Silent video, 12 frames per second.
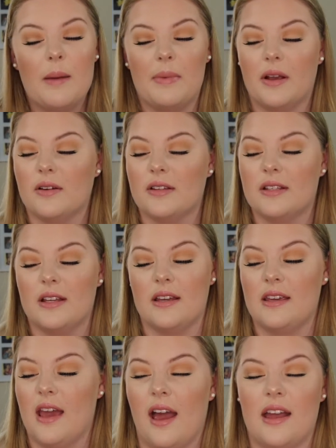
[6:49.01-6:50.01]
because
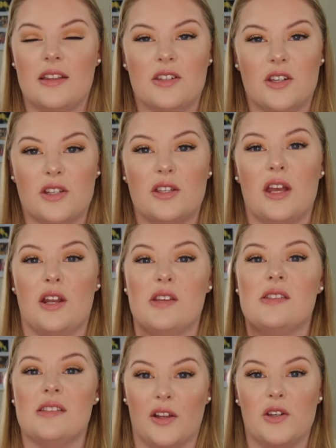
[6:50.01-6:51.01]
yeah, it
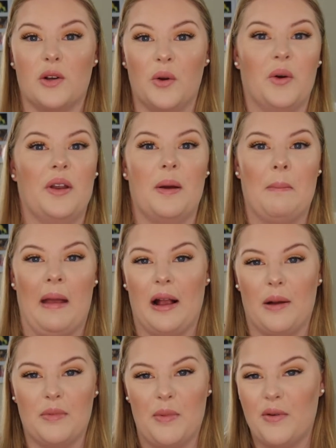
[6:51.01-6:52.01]
is such a good
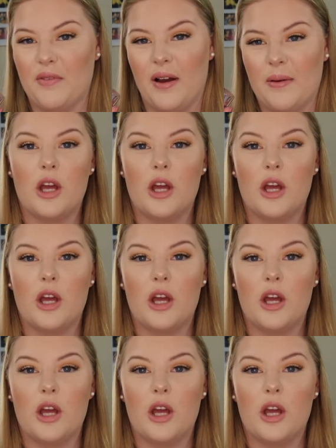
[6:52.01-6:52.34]
makeup remover.